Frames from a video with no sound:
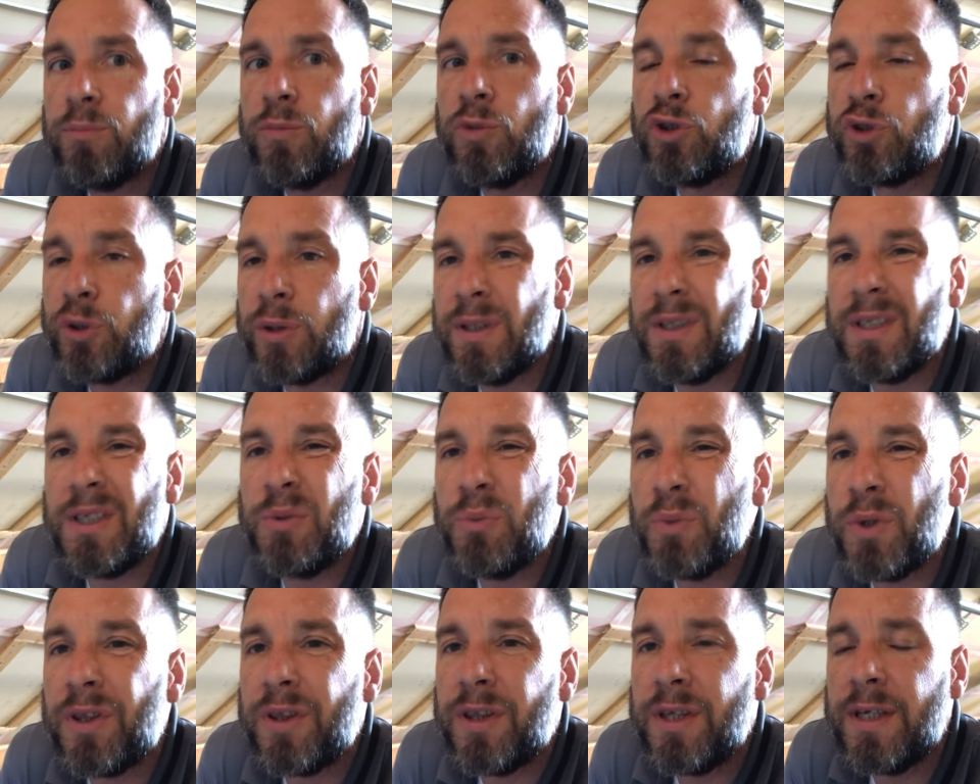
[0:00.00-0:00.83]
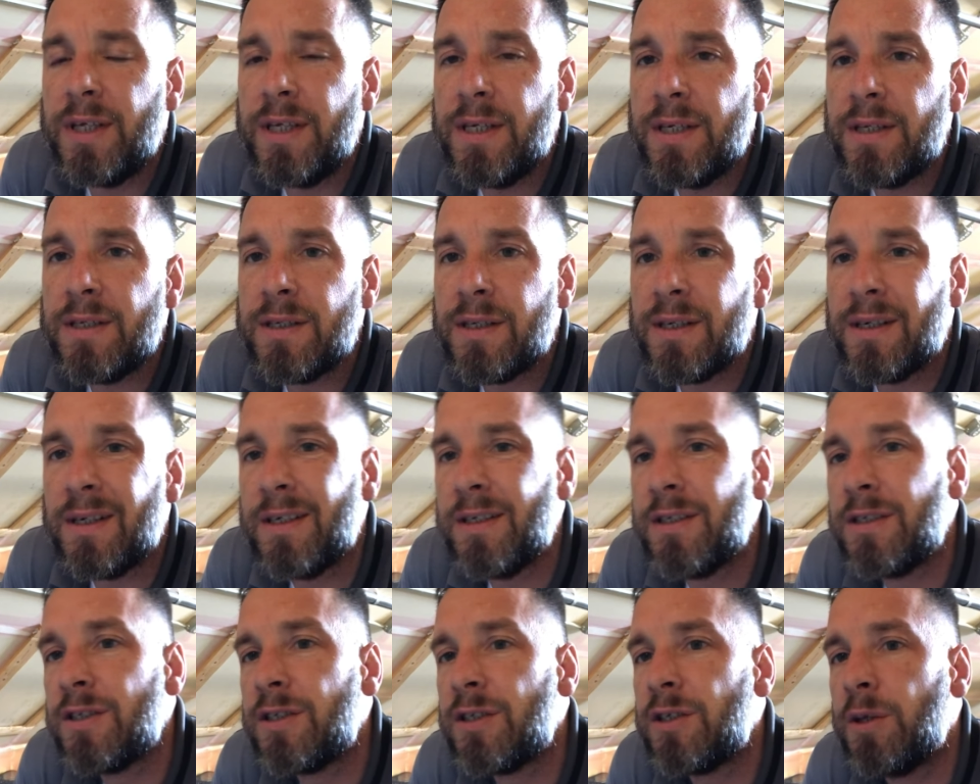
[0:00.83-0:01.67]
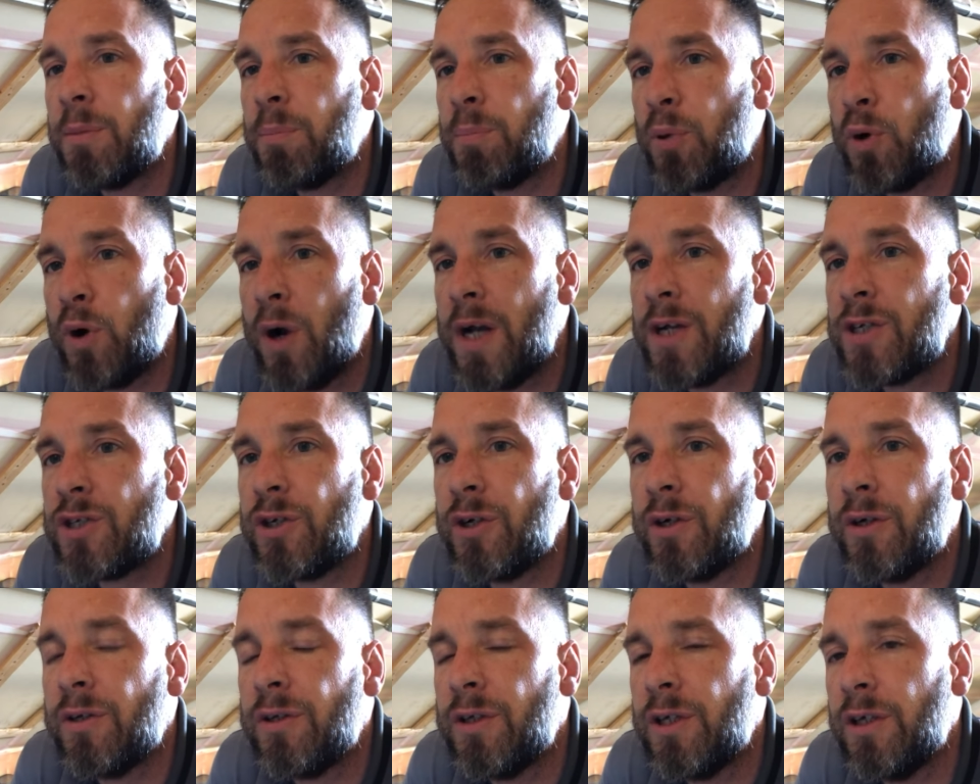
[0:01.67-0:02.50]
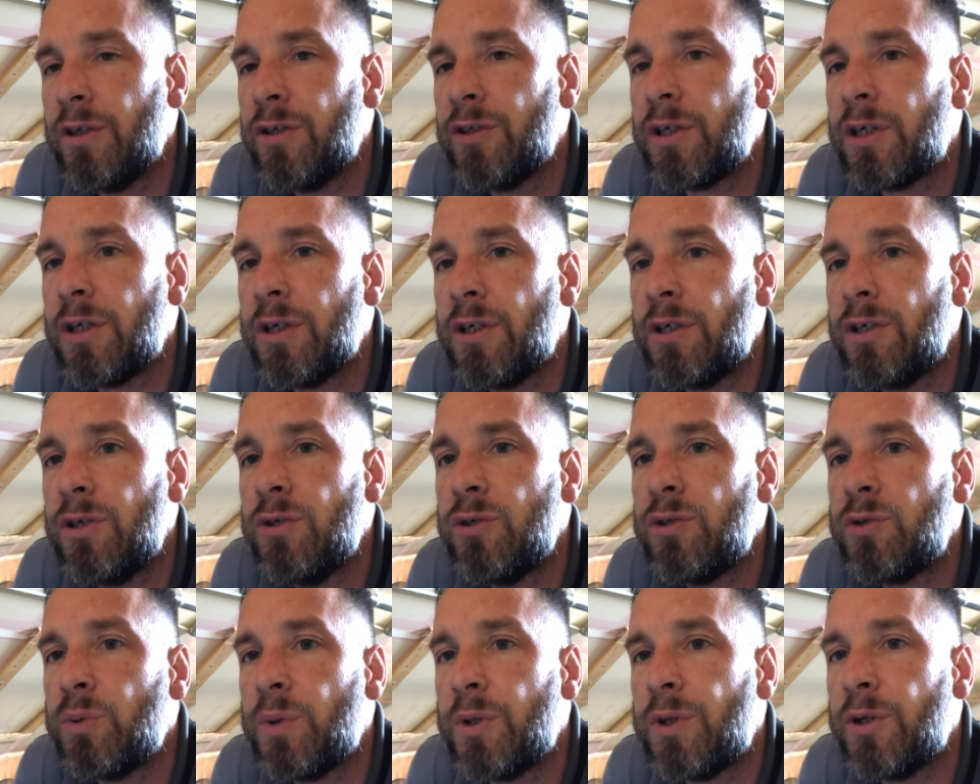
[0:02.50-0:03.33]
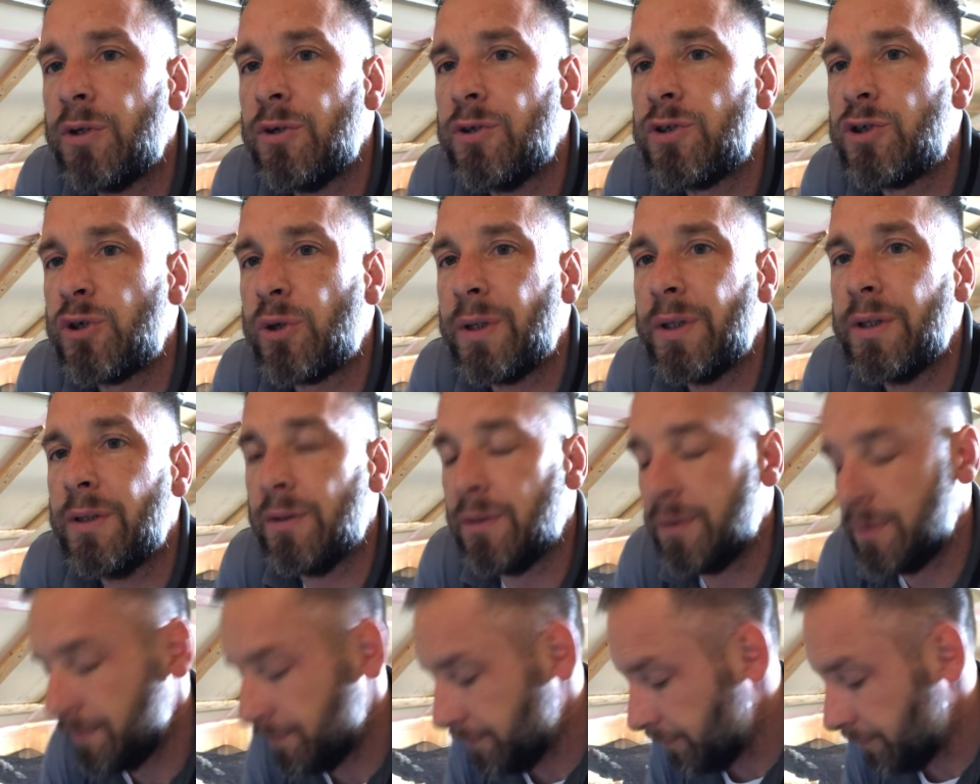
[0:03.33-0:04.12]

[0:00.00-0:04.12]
drilling with these is the pressure that you're going to use with your drill.